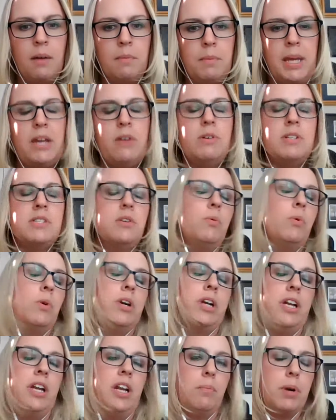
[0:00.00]
He was
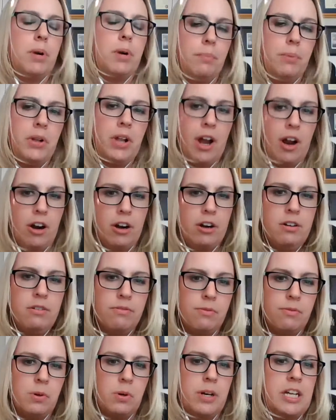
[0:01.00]
awarded a Purple Heart
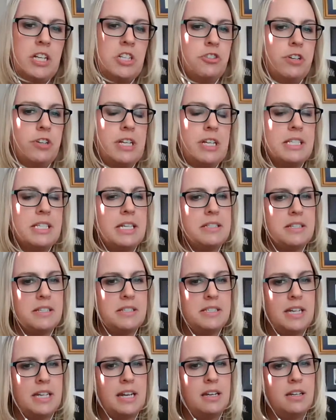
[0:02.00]
for injuries he
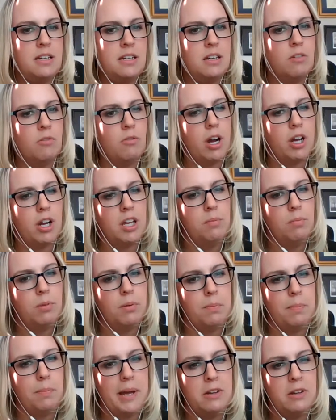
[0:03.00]
sustained in a
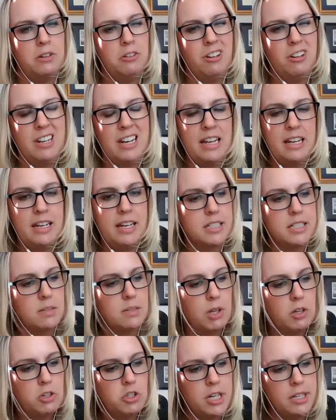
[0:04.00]
rocket-propelled grenade
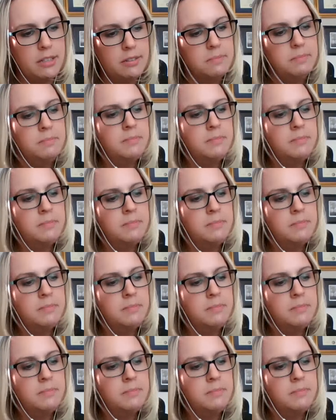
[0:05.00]
explosion.